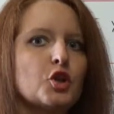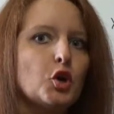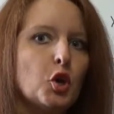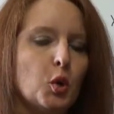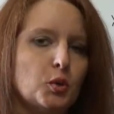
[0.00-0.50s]
the
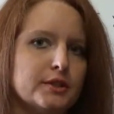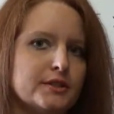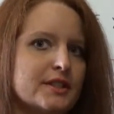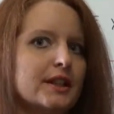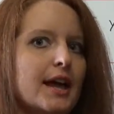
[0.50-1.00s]
so-called,
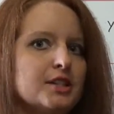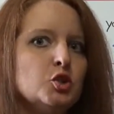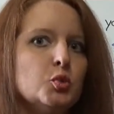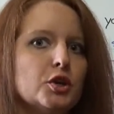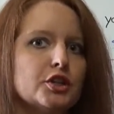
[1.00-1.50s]
it's a
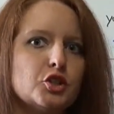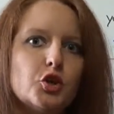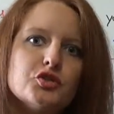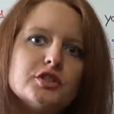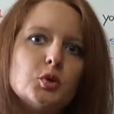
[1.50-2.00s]
Latin word,
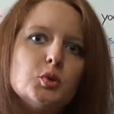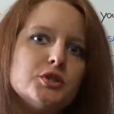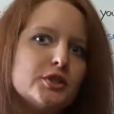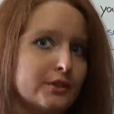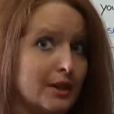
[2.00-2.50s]

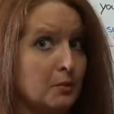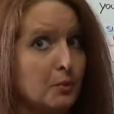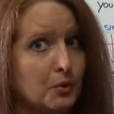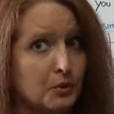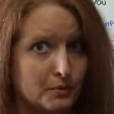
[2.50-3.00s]
consecutio
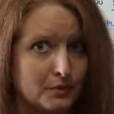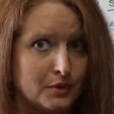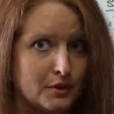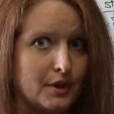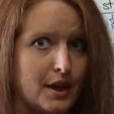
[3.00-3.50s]
temporum,
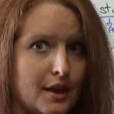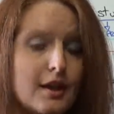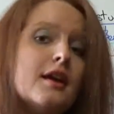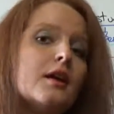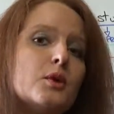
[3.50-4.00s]

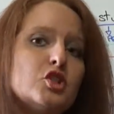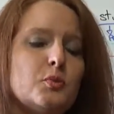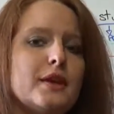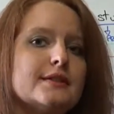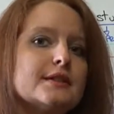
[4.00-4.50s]
okay,
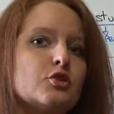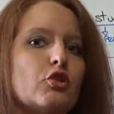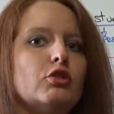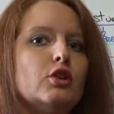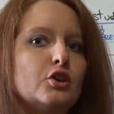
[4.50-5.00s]
which means
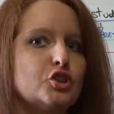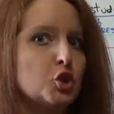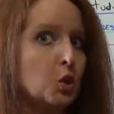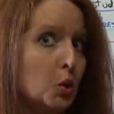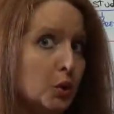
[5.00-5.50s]

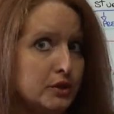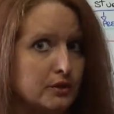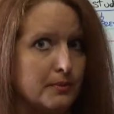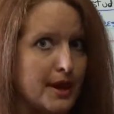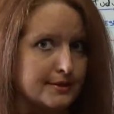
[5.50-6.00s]
chronological
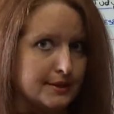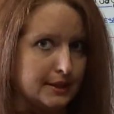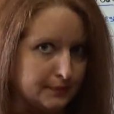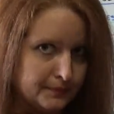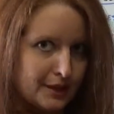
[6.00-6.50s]
order,
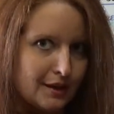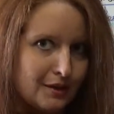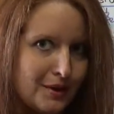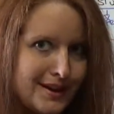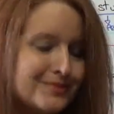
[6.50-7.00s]
basically,
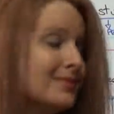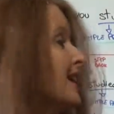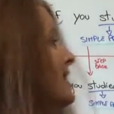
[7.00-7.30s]
all right?